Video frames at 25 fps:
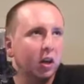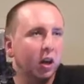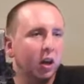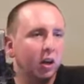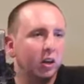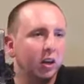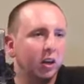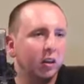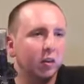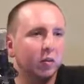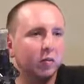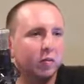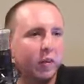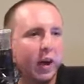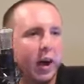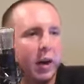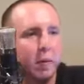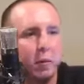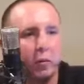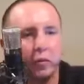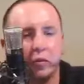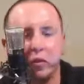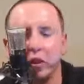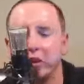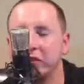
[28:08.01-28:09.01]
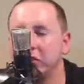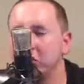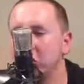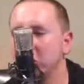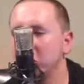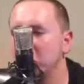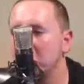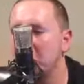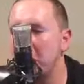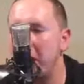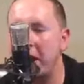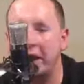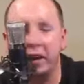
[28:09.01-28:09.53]
I get the vibe of there's
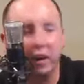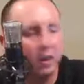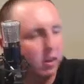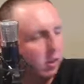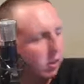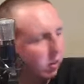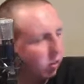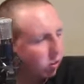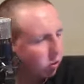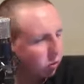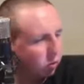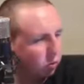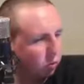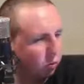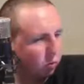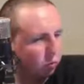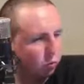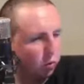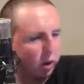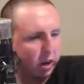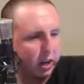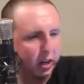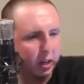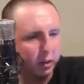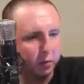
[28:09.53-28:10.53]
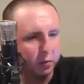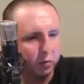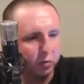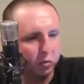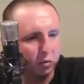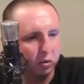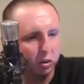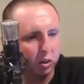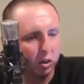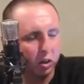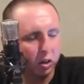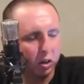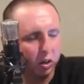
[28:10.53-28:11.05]
this man at these
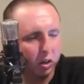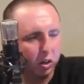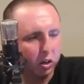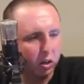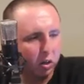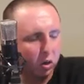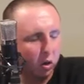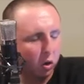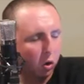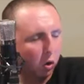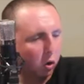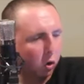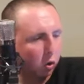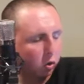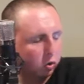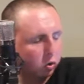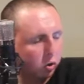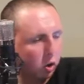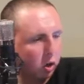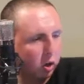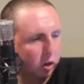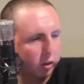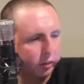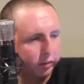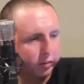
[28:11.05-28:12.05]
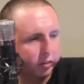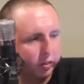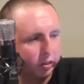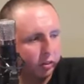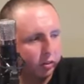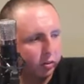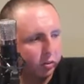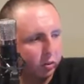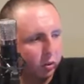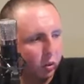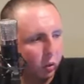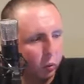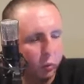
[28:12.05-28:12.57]
raves or
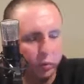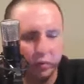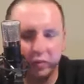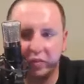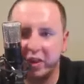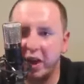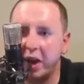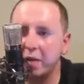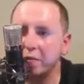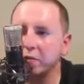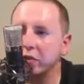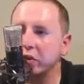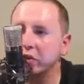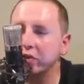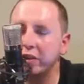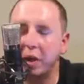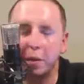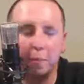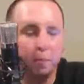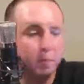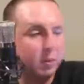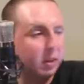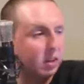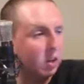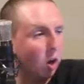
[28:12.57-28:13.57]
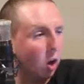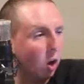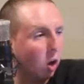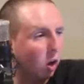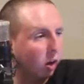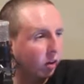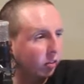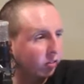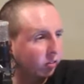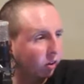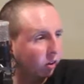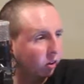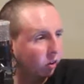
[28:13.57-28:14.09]
dances with cameras, and big
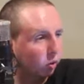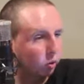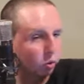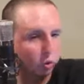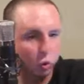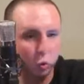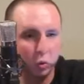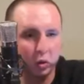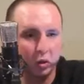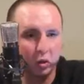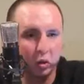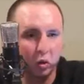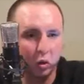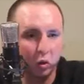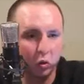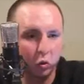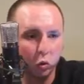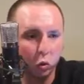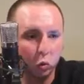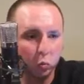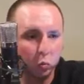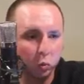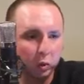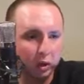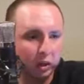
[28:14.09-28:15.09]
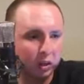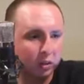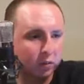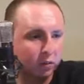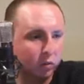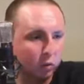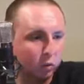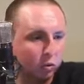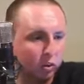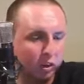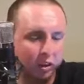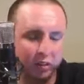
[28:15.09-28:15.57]
artists are just doing normal interviews.